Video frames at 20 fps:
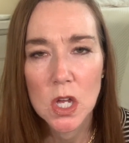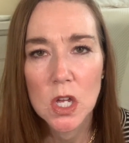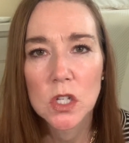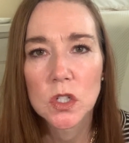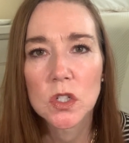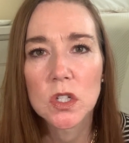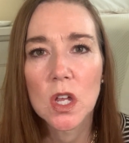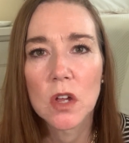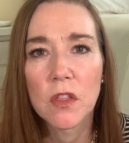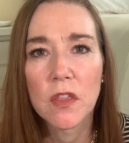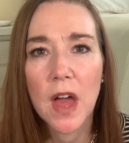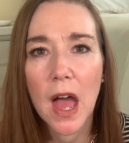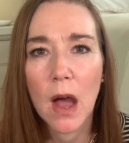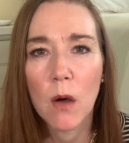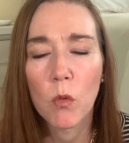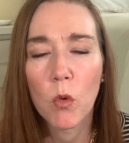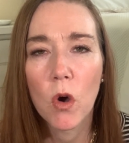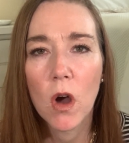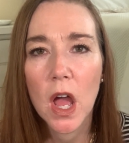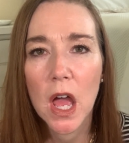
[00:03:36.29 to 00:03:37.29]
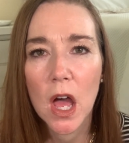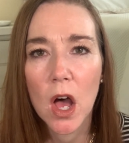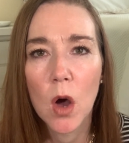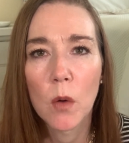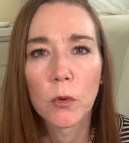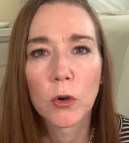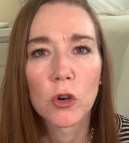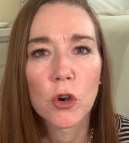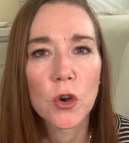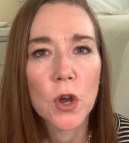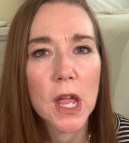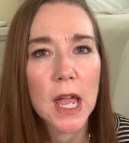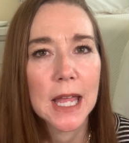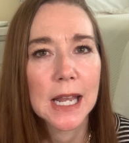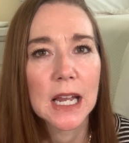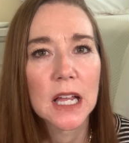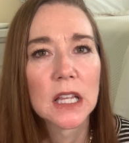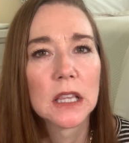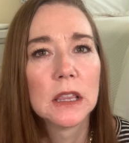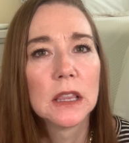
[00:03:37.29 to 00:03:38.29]
So that will help
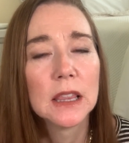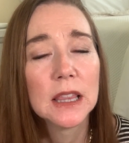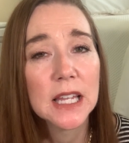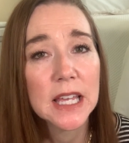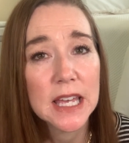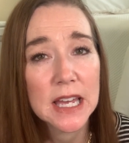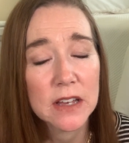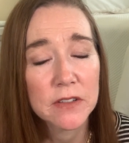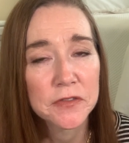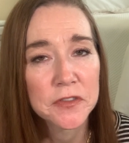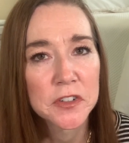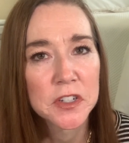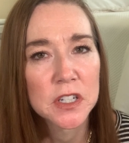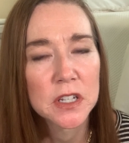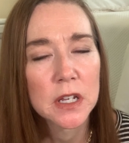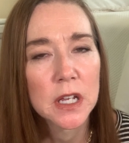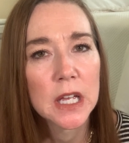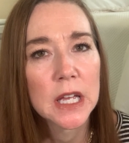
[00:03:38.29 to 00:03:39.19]
create a lift